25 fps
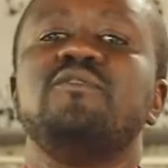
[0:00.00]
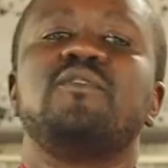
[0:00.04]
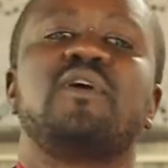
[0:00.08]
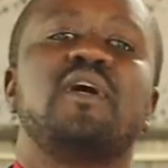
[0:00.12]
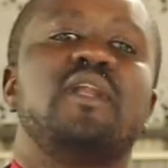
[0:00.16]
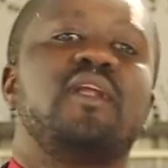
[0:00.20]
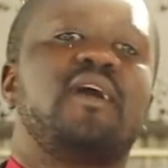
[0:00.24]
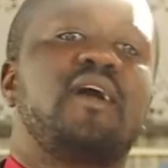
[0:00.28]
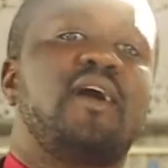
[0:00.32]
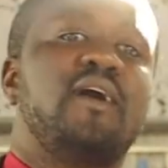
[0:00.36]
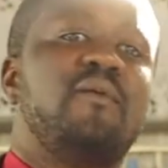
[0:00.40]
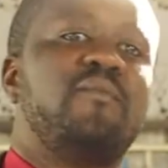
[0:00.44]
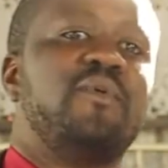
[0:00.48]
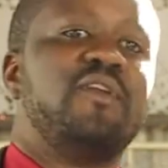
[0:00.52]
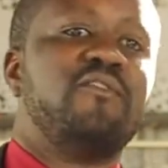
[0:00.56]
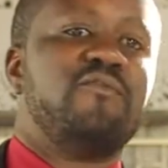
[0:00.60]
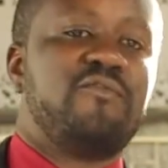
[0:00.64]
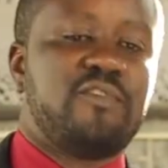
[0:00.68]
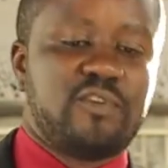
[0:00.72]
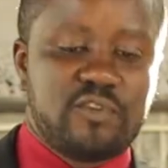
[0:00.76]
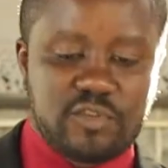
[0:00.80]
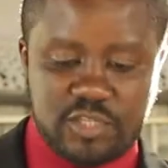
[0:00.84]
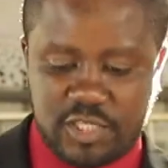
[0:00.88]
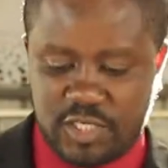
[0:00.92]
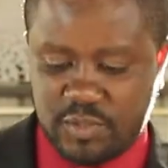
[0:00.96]
You can come and
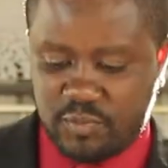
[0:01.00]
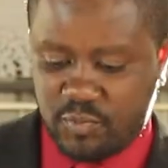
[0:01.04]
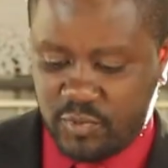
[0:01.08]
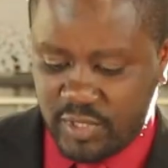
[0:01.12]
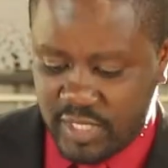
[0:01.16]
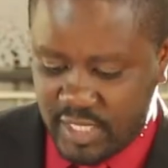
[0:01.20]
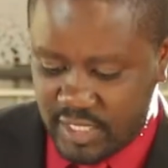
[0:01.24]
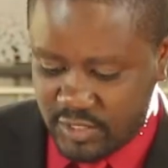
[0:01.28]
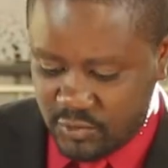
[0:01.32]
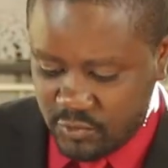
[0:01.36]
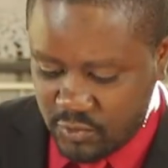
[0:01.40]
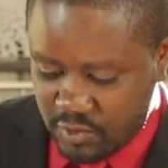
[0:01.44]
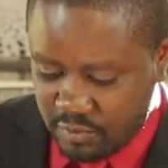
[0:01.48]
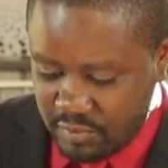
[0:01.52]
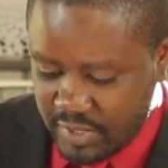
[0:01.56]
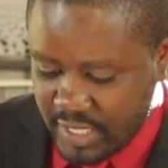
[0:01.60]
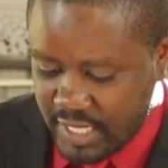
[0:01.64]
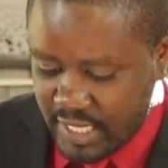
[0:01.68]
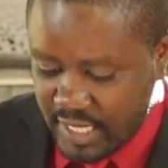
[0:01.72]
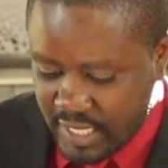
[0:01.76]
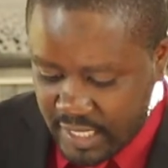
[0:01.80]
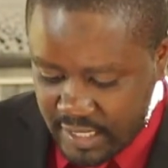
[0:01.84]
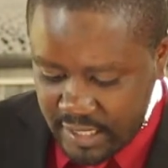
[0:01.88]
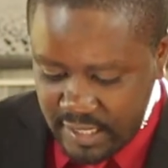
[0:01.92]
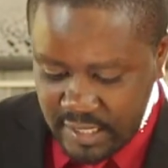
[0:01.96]
fellowship with us. We'll be
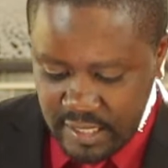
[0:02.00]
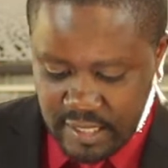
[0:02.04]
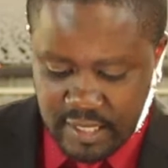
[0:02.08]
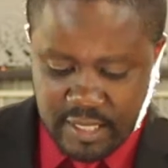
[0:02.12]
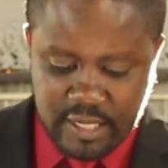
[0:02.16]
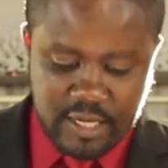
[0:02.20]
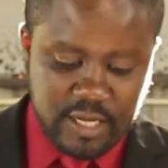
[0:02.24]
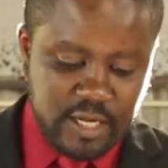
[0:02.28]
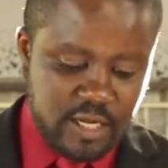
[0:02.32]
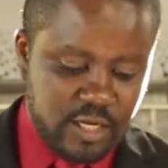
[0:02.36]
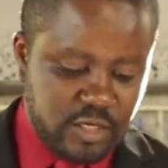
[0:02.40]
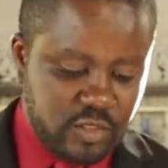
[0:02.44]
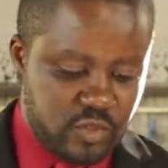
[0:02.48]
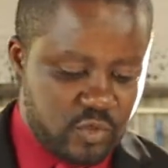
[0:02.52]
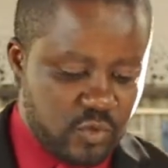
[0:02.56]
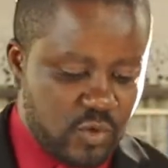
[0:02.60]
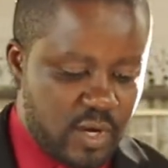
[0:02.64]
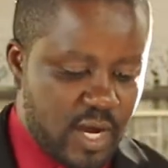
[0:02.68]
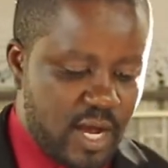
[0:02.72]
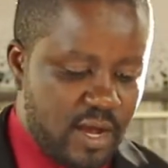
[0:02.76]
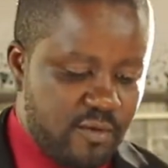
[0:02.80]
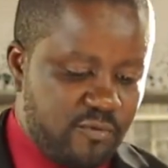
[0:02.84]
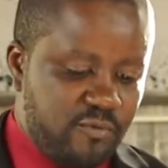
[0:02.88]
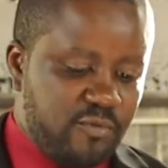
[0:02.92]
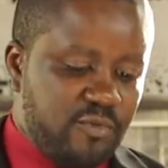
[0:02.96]
glad to
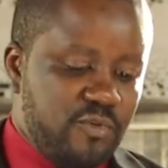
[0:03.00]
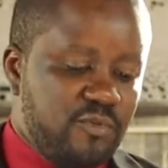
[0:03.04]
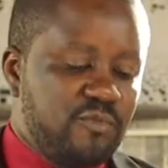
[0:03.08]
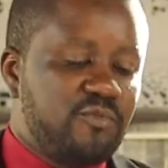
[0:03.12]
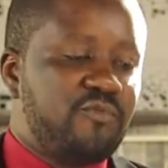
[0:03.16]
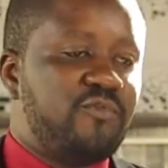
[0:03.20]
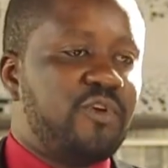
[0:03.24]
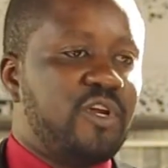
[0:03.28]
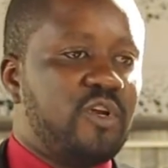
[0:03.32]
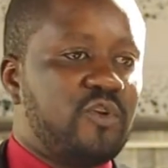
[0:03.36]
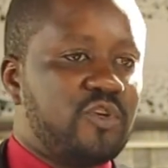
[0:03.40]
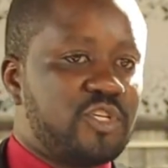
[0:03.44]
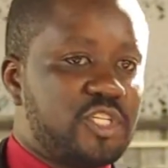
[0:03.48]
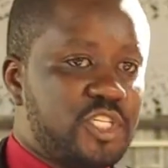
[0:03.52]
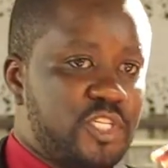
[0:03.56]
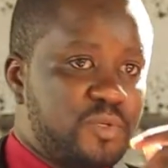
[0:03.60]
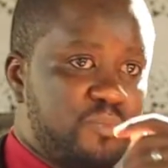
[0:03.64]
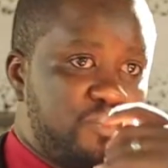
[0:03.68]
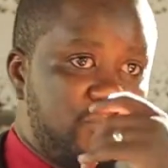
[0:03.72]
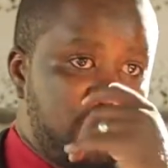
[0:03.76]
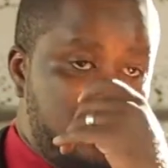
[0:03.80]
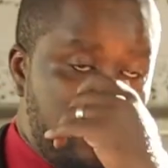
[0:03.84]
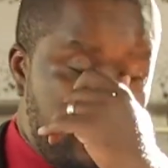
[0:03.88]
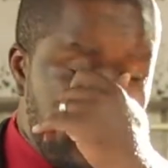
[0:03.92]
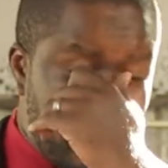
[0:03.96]
have you fellowship
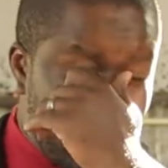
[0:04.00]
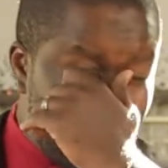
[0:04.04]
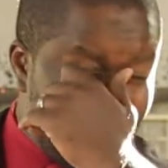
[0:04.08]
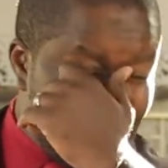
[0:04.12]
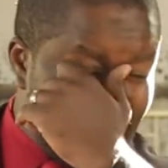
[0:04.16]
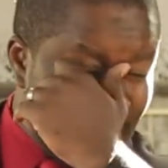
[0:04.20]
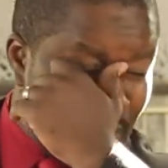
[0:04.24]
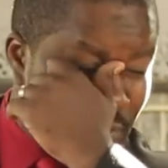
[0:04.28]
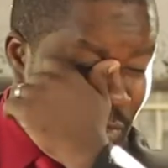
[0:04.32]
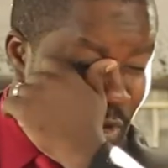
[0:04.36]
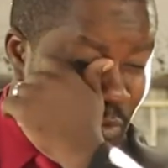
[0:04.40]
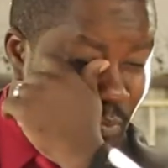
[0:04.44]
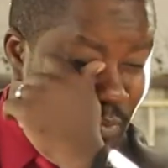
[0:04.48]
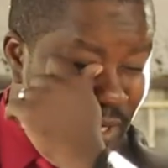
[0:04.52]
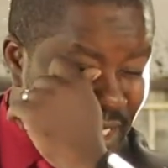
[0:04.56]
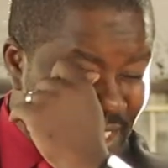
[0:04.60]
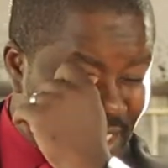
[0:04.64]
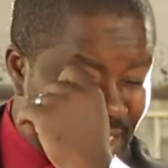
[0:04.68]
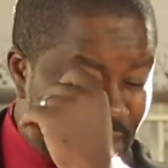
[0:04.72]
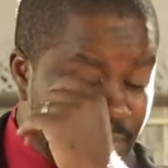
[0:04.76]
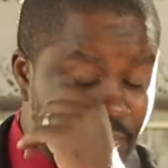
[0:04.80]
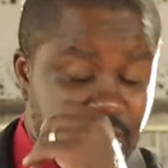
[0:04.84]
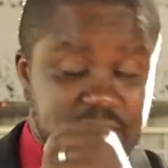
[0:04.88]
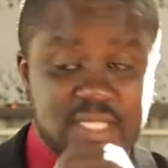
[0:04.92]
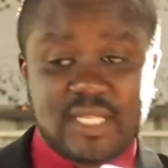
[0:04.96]
with us. I'm your
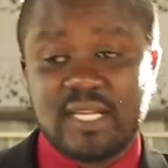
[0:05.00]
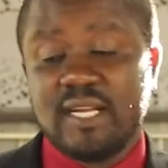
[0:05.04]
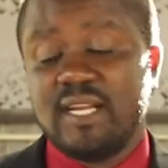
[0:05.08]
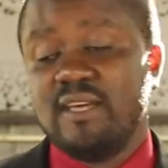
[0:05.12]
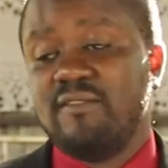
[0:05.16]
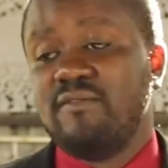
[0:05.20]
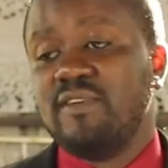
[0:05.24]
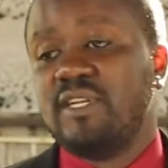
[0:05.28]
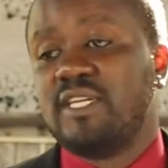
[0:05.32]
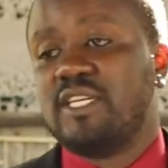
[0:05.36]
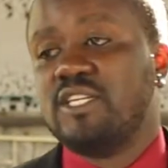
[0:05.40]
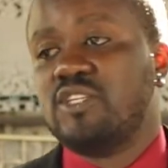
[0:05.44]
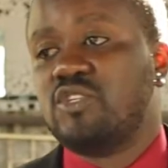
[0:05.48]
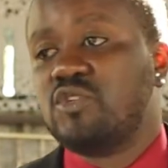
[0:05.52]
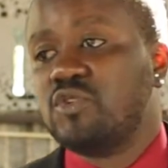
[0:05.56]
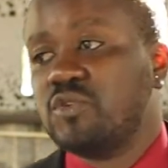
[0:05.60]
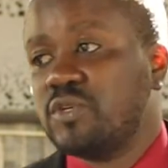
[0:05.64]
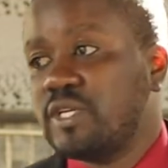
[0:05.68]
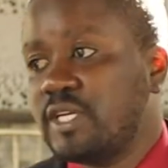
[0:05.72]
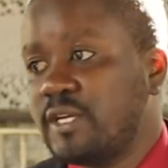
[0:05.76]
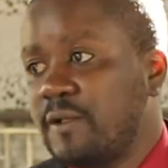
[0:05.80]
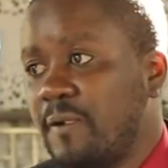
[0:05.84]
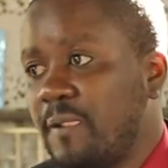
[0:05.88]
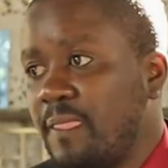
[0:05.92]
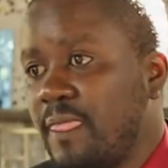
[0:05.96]
pastor, Pastor David
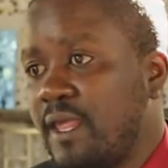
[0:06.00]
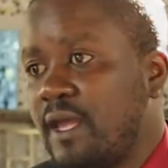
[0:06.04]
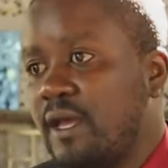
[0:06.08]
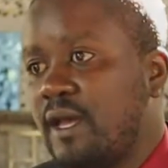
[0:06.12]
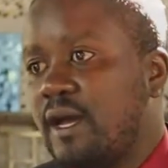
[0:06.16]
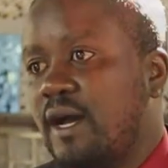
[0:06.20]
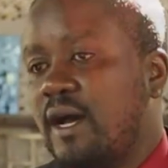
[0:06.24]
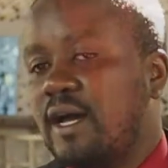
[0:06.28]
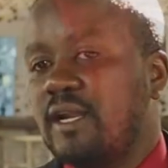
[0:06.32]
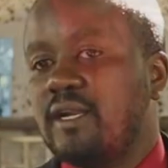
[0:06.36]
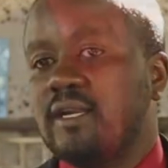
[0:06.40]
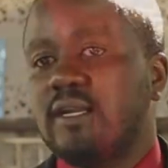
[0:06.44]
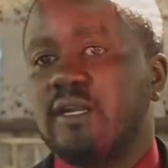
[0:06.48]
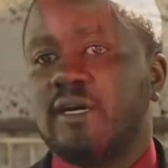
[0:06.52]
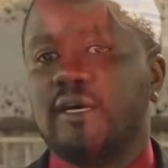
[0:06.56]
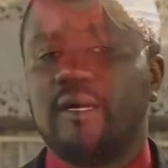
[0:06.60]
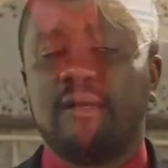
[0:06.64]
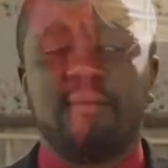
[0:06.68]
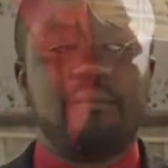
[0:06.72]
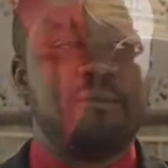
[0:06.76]
Kituyi, and